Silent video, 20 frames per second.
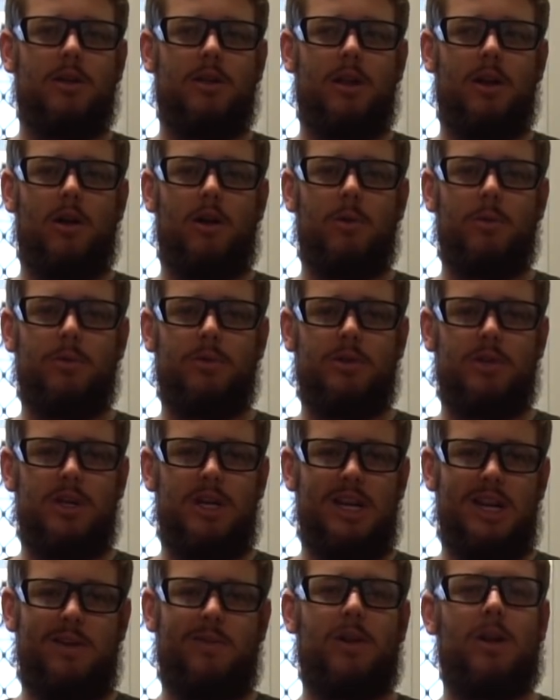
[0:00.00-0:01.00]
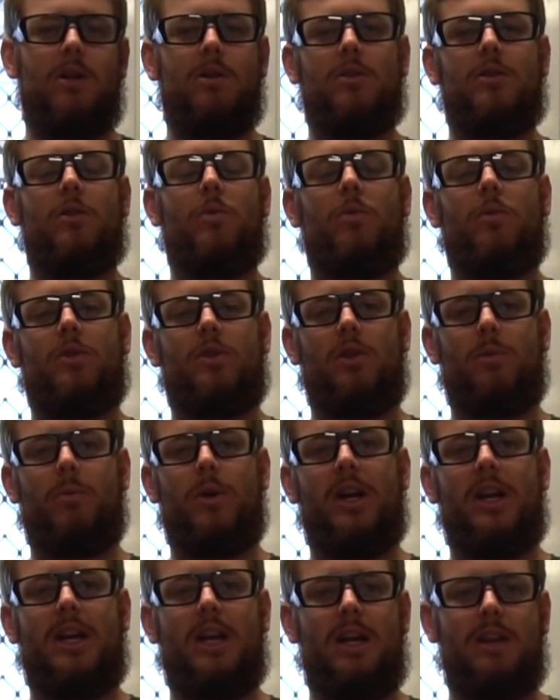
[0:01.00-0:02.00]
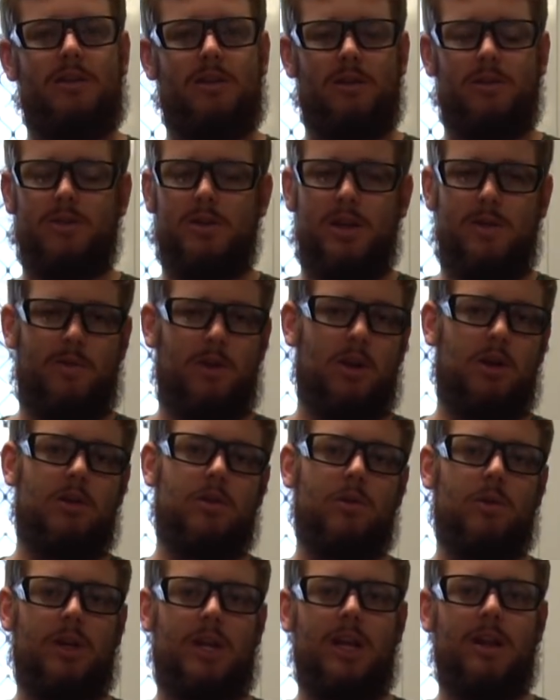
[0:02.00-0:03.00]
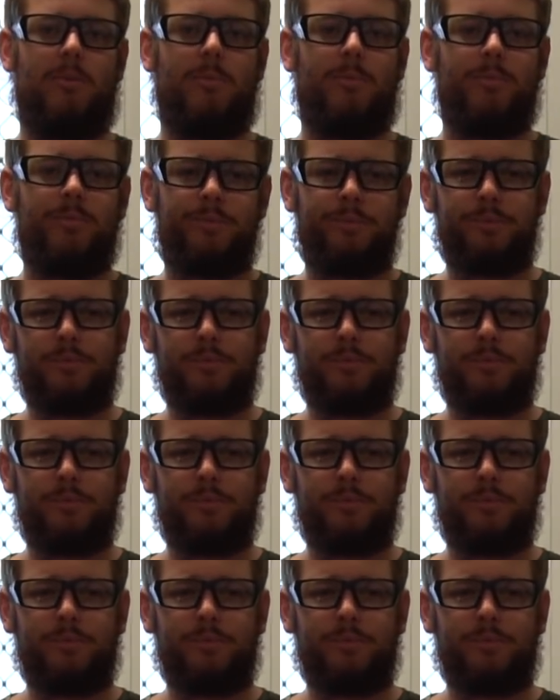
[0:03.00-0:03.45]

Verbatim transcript: that I was never going to stop running ads and I was never going to do it again.